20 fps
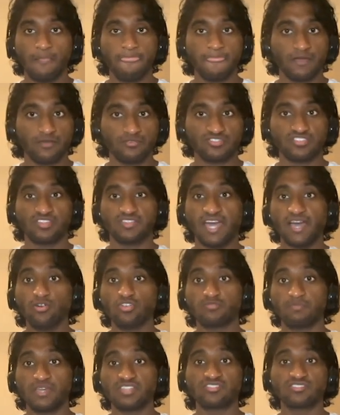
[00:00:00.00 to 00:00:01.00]
So that was
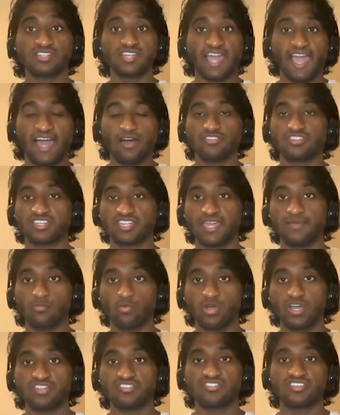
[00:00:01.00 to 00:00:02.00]
basically how the game
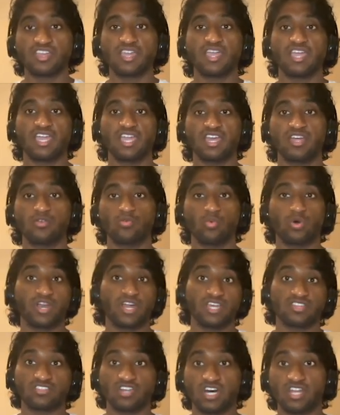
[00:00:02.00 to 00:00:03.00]
went and what
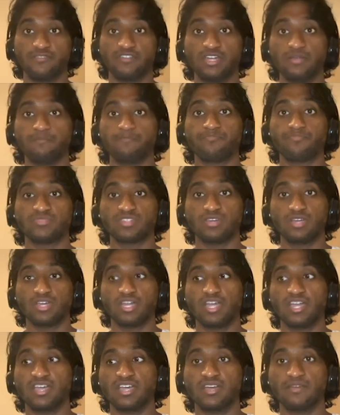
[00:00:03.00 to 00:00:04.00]
I thought of it.
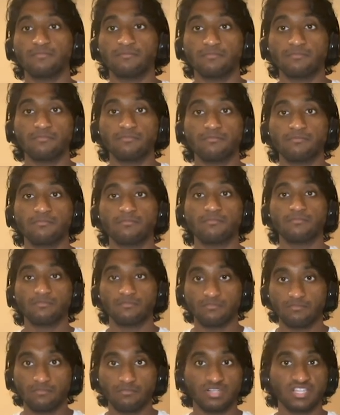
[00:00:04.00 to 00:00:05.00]
And
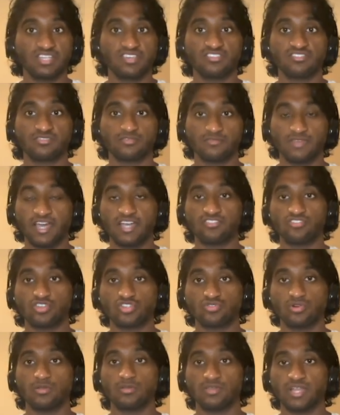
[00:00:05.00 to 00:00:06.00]
please, as
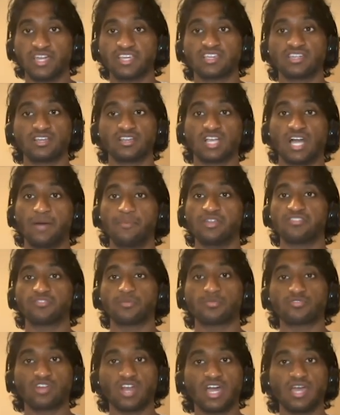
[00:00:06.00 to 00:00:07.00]
usual, like, comment, and
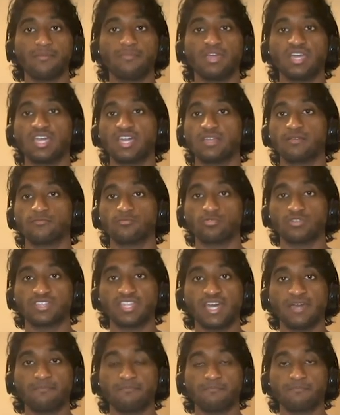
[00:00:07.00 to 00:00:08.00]
subscribe. And with
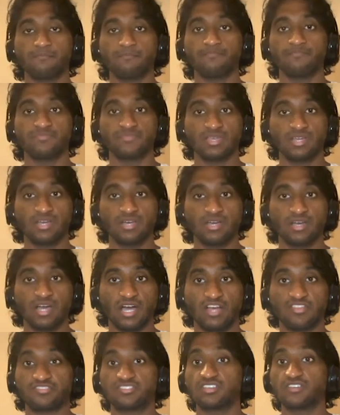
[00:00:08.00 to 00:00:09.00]
that,
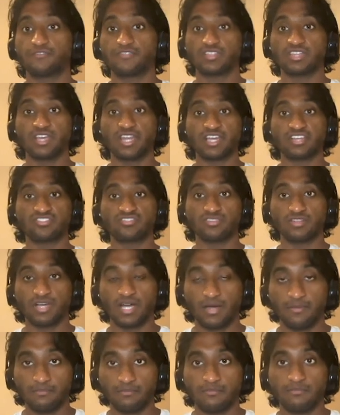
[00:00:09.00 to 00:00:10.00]
I'll see you for the next
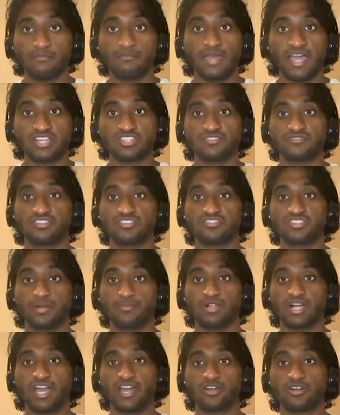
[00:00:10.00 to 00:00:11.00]
match of this
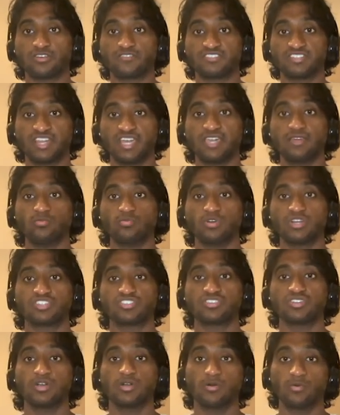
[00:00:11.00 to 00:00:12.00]
doubleheader today,
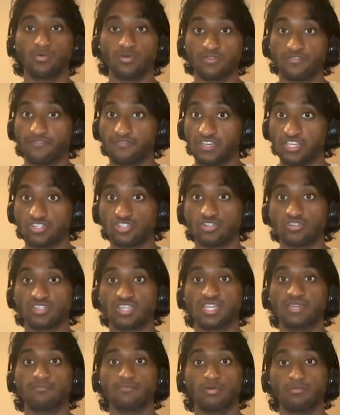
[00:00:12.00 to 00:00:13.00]
which would feature
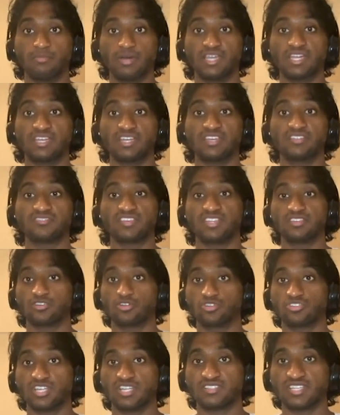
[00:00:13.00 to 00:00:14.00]
the Mumbai Indians and the
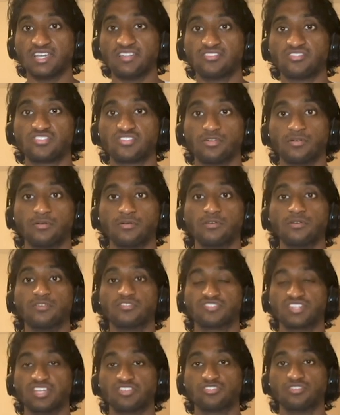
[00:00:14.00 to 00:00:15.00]
Gujarat Titans. So
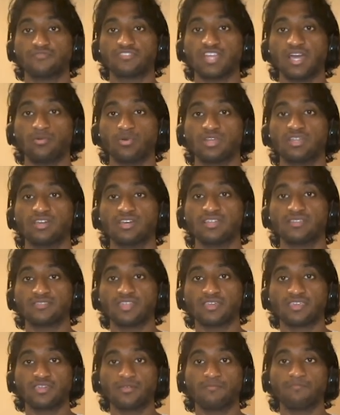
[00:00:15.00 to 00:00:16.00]
stay tuned for that one.
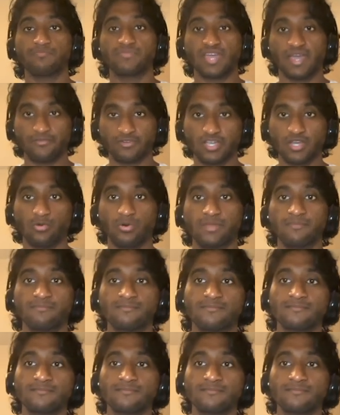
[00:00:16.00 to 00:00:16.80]
Thank you. Have a good one.